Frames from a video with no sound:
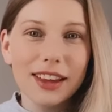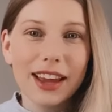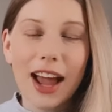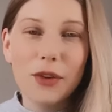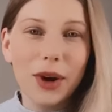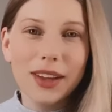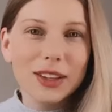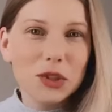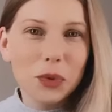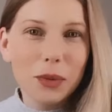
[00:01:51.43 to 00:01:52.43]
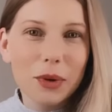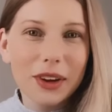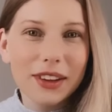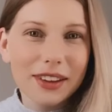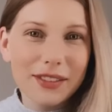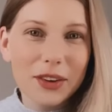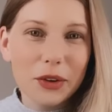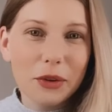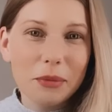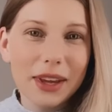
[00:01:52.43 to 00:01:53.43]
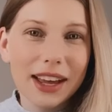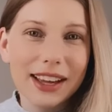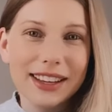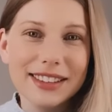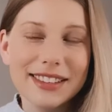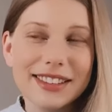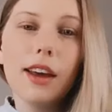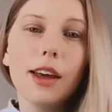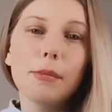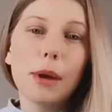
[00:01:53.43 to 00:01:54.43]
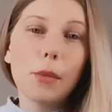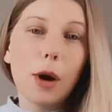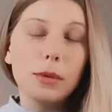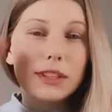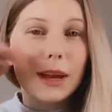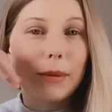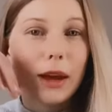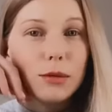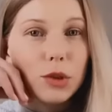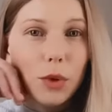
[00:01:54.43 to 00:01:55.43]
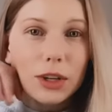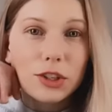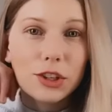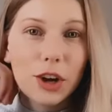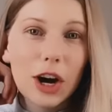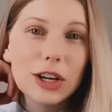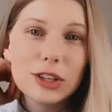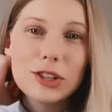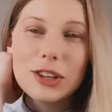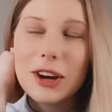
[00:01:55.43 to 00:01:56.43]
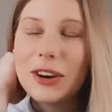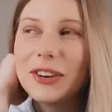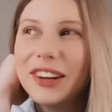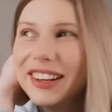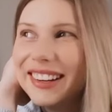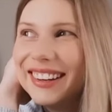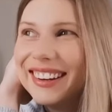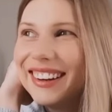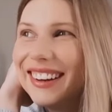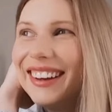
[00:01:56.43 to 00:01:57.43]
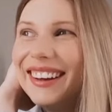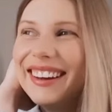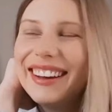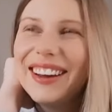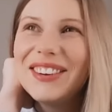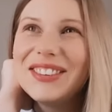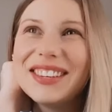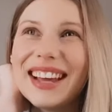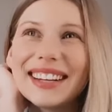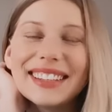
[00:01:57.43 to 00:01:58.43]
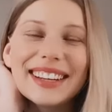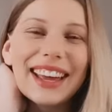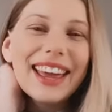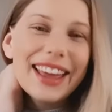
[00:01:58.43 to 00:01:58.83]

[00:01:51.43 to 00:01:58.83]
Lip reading: I ran the sweeper in the living room because my mom was coming up to watch the dogs, so it was just hectic.